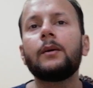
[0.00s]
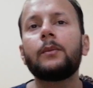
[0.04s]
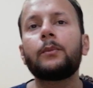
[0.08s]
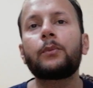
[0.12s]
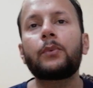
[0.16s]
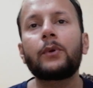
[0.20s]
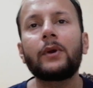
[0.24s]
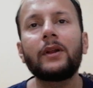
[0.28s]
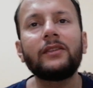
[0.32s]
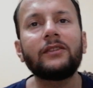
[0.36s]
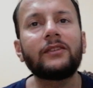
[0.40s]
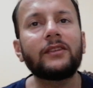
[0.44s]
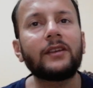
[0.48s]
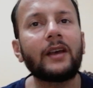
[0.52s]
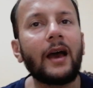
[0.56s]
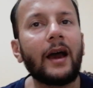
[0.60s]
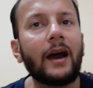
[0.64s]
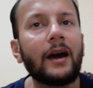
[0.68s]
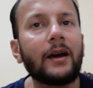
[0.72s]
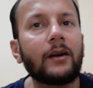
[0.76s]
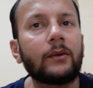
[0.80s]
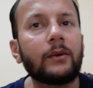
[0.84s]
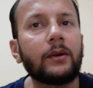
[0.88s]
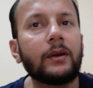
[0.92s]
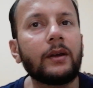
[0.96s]
Prince
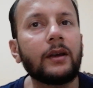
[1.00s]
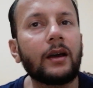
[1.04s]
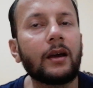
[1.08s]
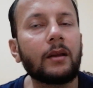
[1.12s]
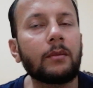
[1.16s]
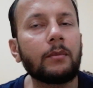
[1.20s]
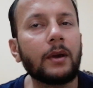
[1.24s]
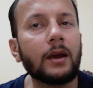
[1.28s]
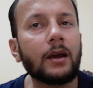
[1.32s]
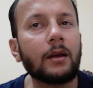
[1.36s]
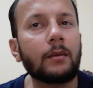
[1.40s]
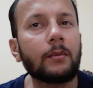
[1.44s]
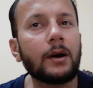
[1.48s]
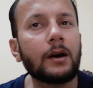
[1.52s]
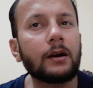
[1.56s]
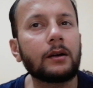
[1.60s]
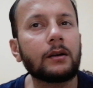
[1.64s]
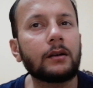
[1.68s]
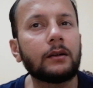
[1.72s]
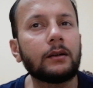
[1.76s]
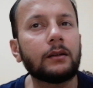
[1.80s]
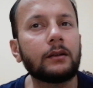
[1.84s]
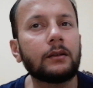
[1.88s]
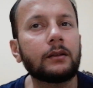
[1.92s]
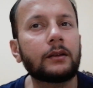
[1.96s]
Harry and Meghan
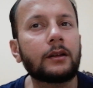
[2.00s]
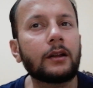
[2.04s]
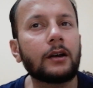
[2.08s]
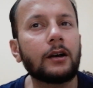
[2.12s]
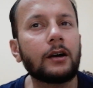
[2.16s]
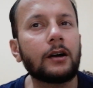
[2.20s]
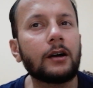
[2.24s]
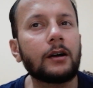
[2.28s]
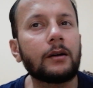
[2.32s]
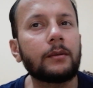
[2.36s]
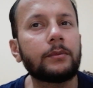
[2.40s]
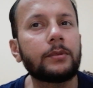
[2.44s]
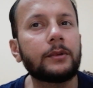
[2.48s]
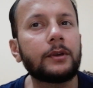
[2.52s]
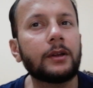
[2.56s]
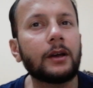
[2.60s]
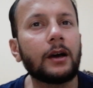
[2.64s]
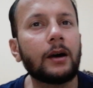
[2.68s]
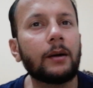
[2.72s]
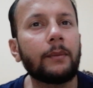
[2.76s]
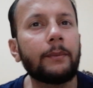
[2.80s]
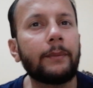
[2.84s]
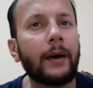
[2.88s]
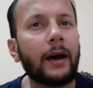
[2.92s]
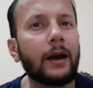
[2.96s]
Markle dubbed
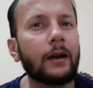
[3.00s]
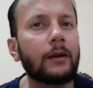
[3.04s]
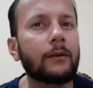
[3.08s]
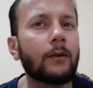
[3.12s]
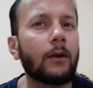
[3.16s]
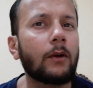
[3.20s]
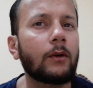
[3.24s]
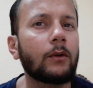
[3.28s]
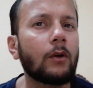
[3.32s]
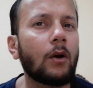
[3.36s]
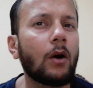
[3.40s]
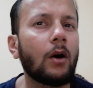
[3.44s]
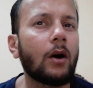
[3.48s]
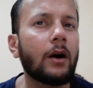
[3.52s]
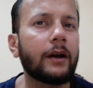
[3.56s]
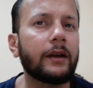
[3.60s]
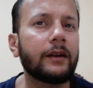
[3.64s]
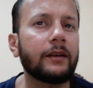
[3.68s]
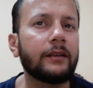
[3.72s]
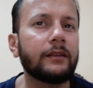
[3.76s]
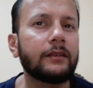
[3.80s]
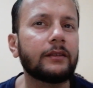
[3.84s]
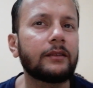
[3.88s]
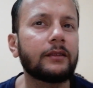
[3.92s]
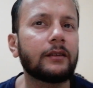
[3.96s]
background
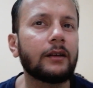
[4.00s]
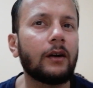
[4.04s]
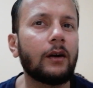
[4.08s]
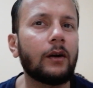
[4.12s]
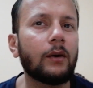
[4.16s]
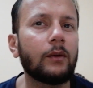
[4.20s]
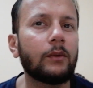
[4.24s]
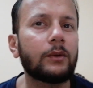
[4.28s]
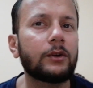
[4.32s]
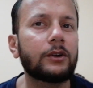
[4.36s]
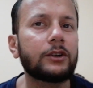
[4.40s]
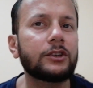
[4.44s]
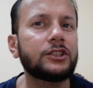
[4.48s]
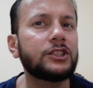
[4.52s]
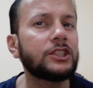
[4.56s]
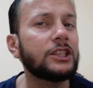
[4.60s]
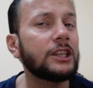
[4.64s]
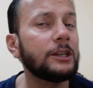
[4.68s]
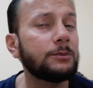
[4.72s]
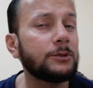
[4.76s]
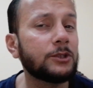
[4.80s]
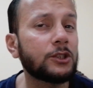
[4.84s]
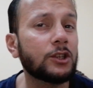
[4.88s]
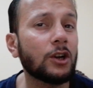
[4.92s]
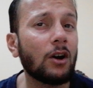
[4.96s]
noise over
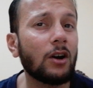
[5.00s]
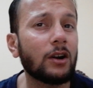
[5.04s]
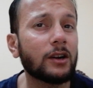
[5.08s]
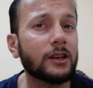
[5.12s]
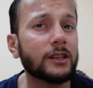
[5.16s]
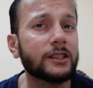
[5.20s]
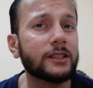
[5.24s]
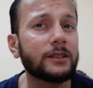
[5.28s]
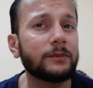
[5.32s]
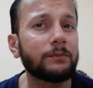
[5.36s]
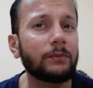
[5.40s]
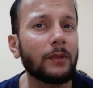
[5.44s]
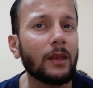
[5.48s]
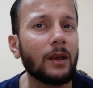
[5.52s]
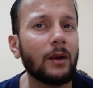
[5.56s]
cheap shots.